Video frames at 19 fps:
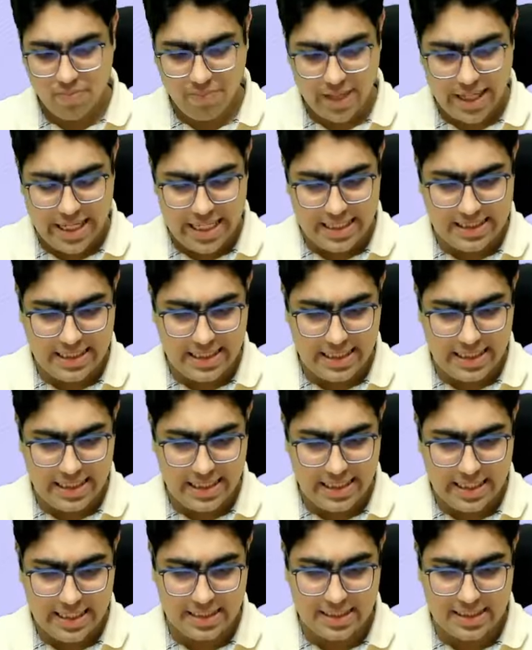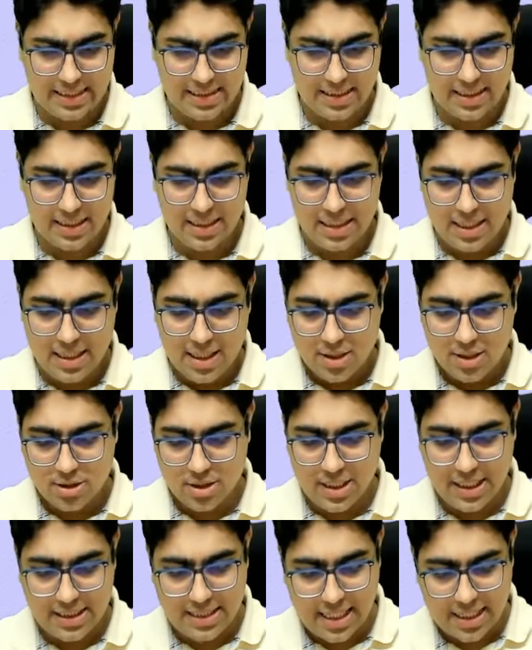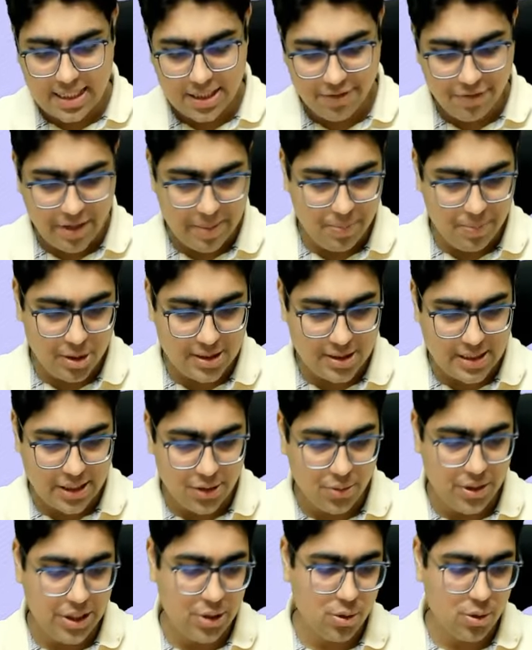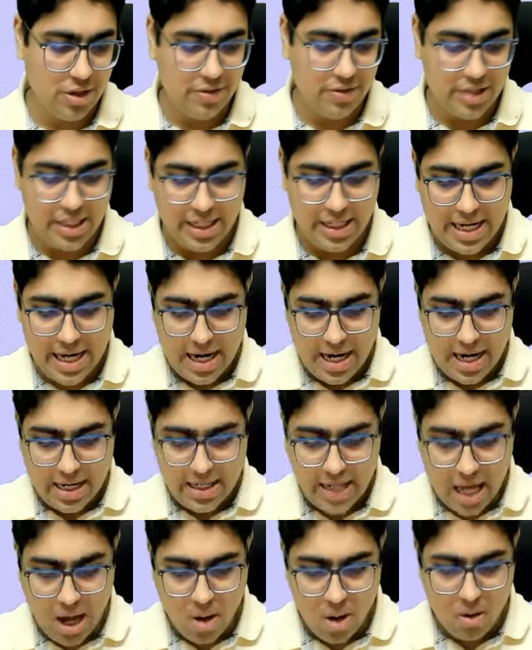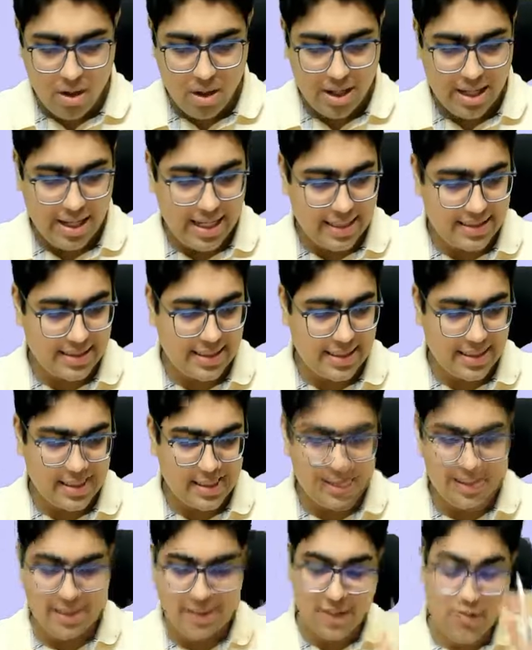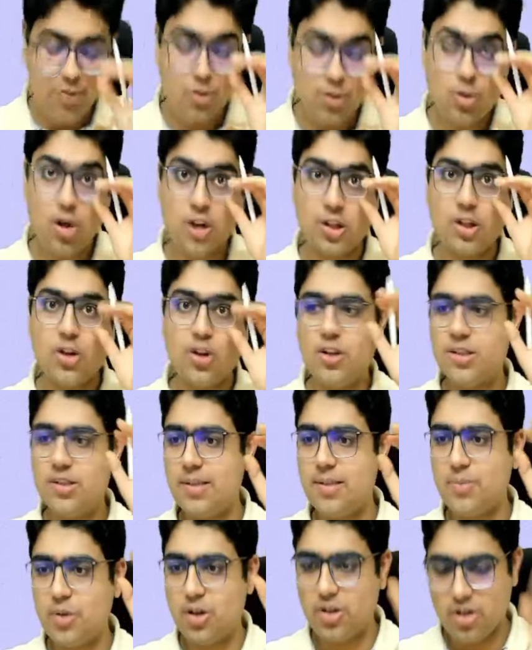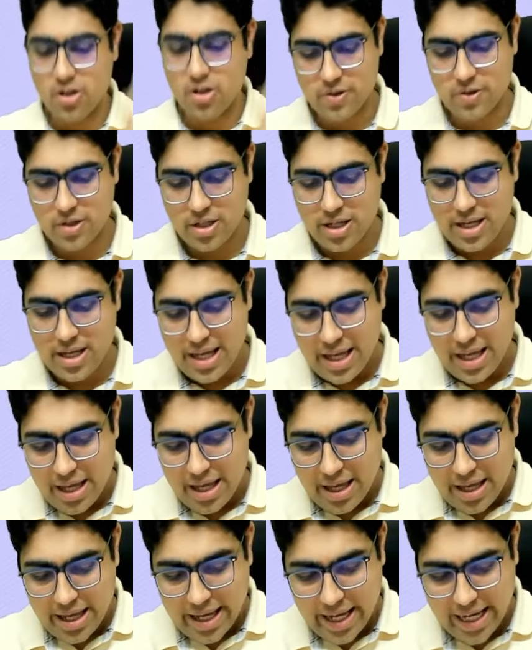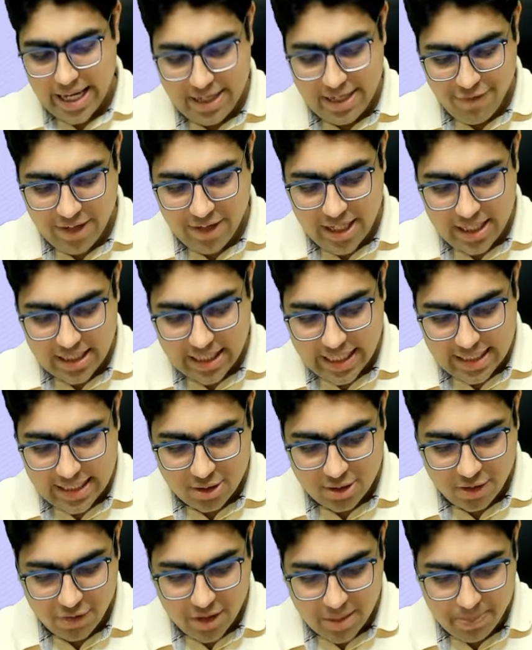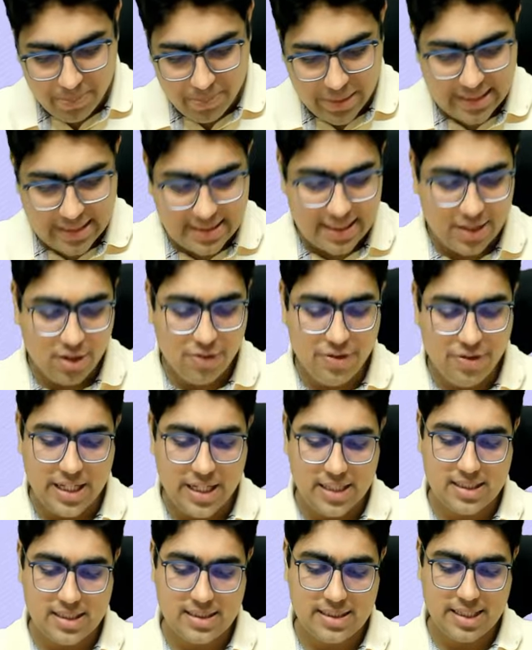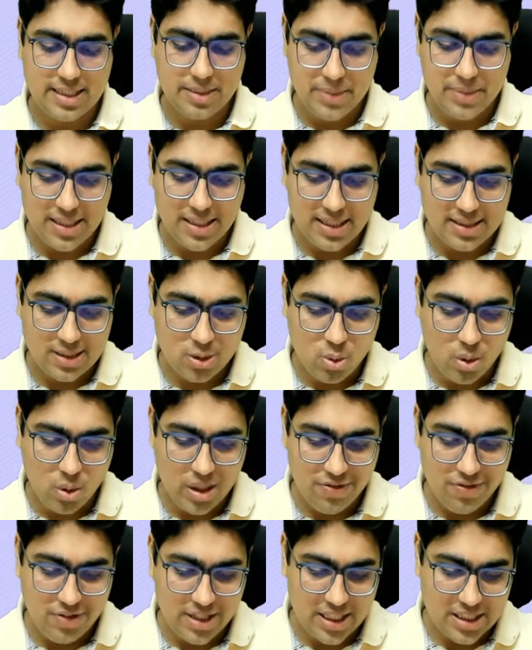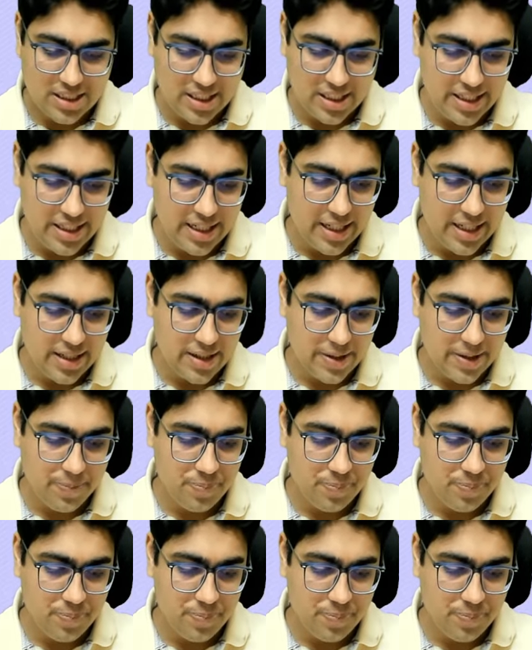Easy, easy, sir. So these are the 5 points that you need to cover. Now let's test if you got the concept or not. If in case of complete set of financial statement, there is a qualification in debtor.